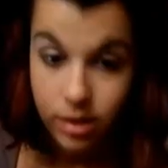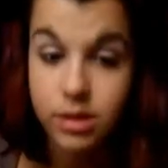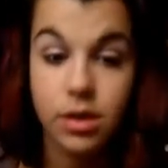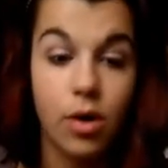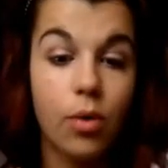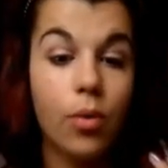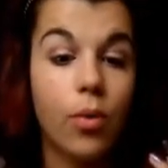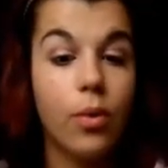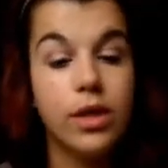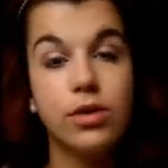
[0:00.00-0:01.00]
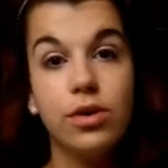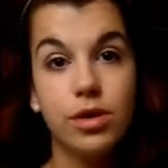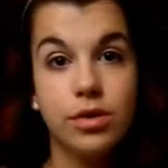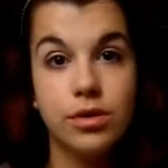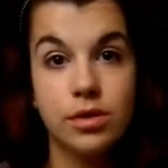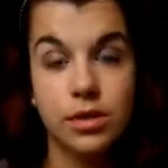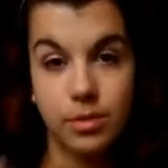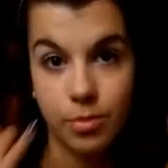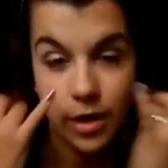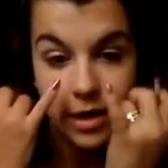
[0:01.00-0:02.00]
So when you use
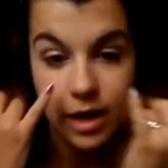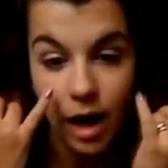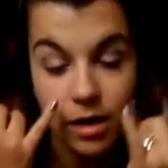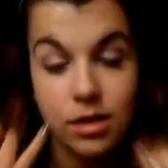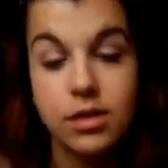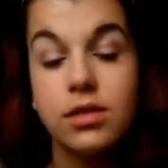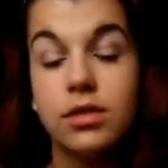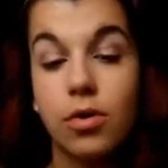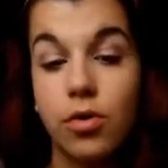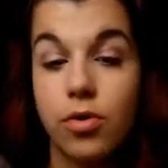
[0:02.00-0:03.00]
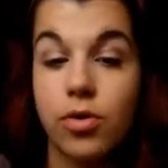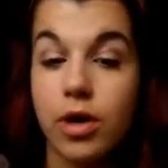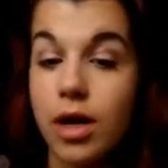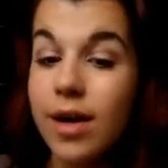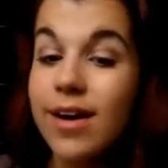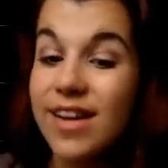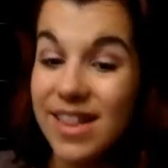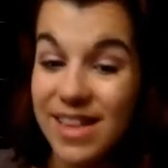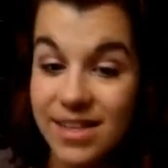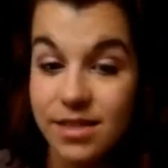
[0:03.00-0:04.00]
bright colors or
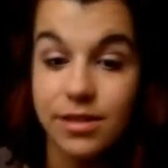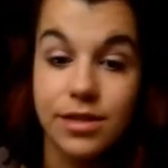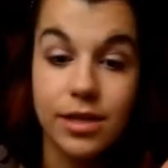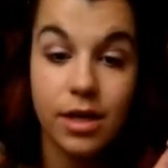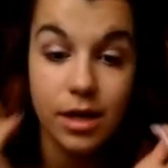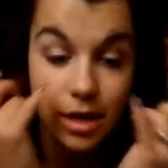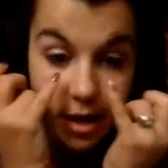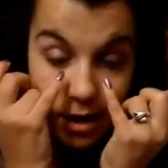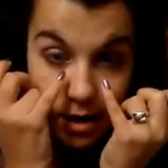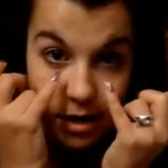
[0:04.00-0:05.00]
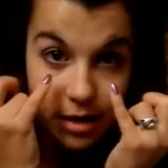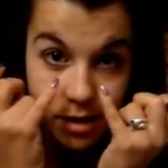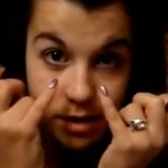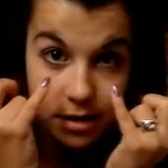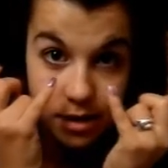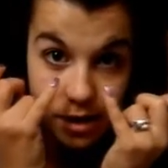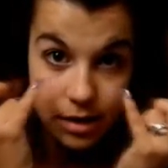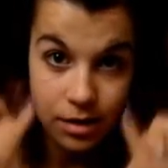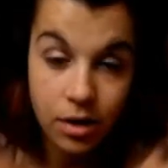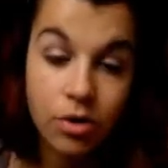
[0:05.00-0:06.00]
glitter in the
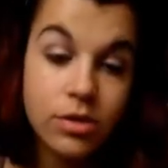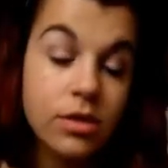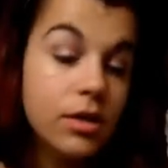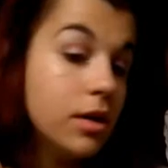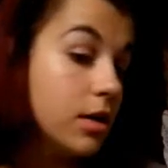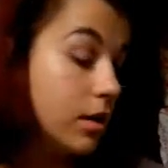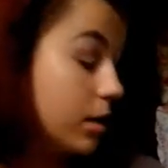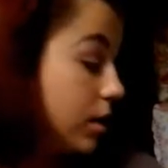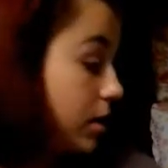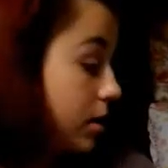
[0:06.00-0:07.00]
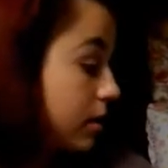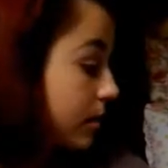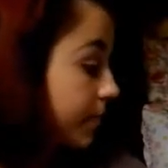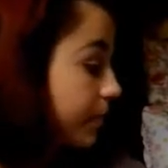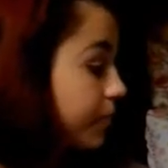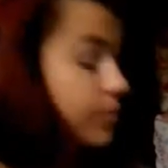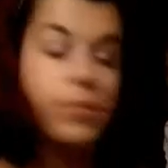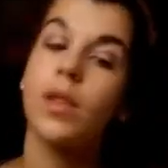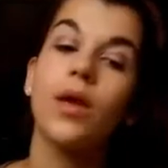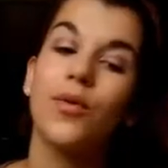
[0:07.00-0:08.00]
inner corner, it
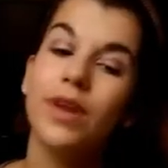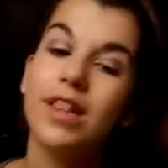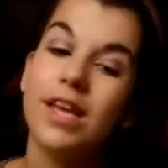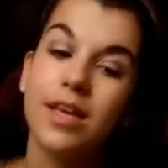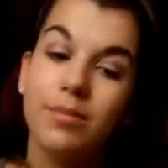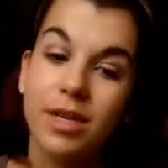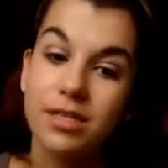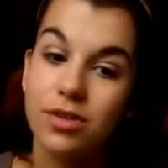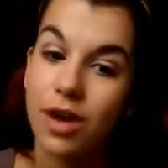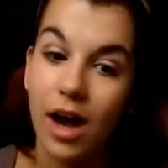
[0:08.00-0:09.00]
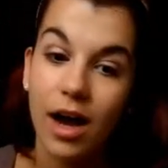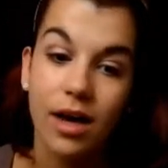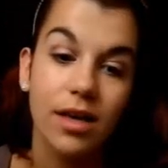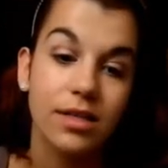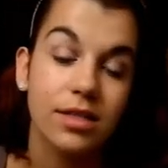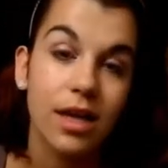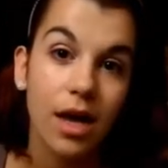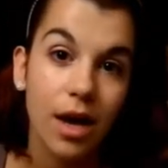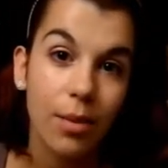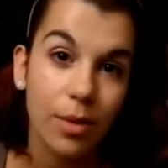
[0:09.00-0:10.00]
really makes your eyes
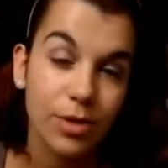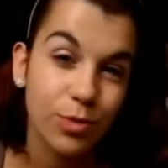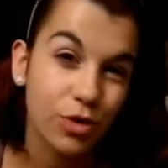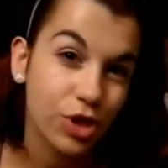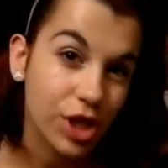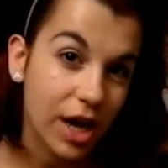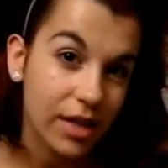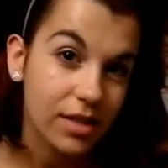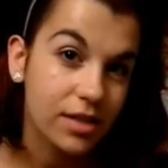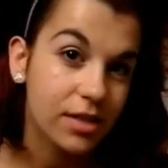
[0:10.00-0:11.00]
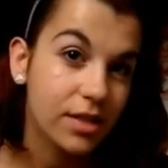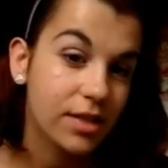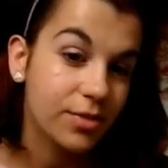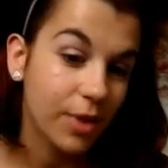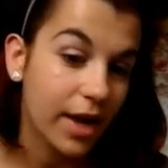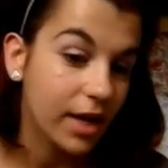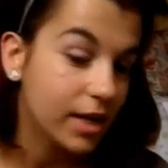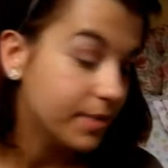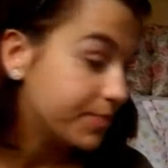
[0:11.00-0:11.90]
much more shinier and awake.